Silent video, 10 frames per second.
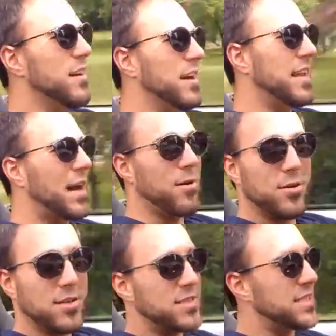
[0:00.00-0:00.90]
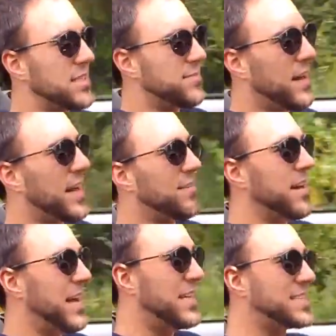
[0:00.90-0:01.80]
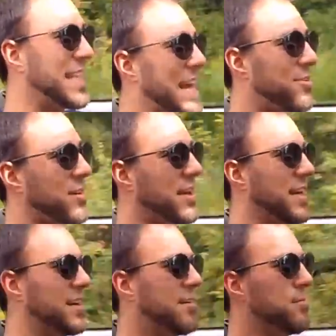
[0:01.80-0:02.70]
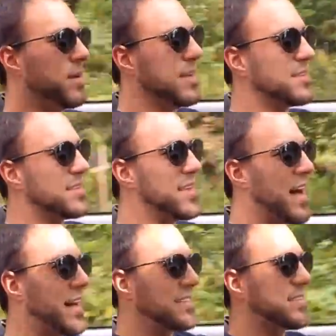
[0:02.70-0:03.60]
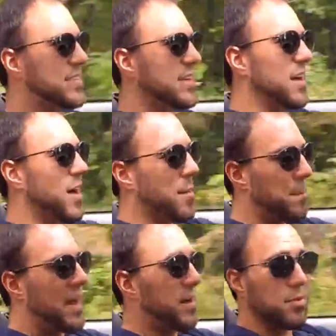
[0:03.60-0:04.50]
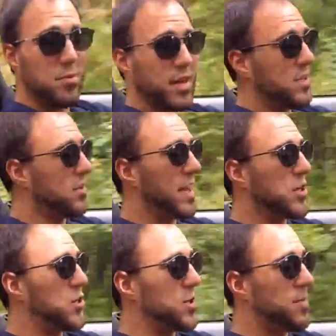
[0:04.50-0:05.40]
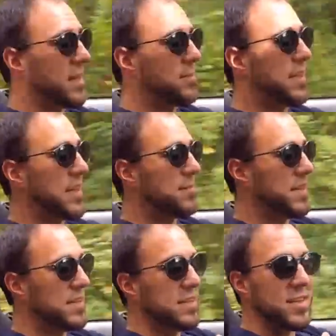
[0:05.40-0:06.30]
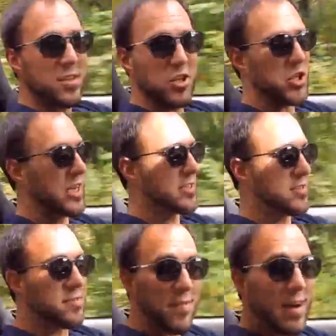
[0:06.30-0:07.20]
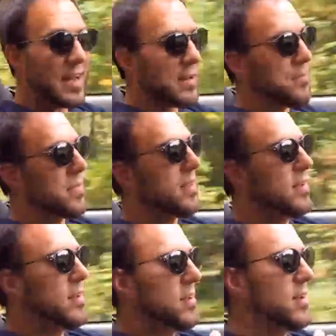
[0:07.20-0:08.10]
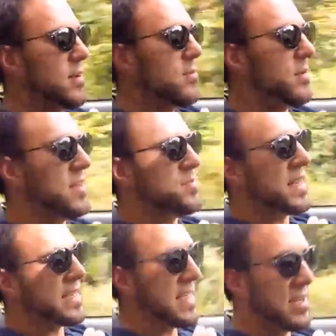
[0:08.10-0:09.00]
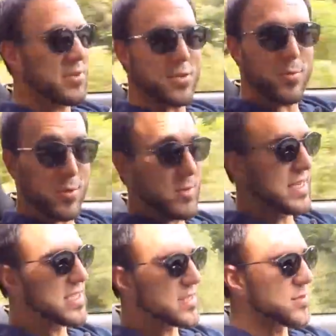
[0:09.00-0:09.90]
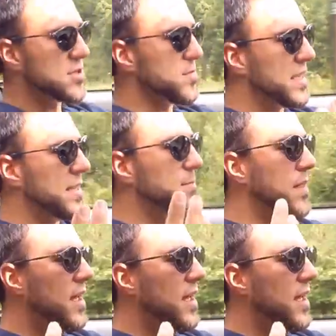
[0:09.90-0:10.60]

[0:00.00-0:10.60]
And now we're doing 65, and it is louder in here, but it's not unbearable, and you guys should be able to hear me just fine. We'll ease back down to a more reasonable speed.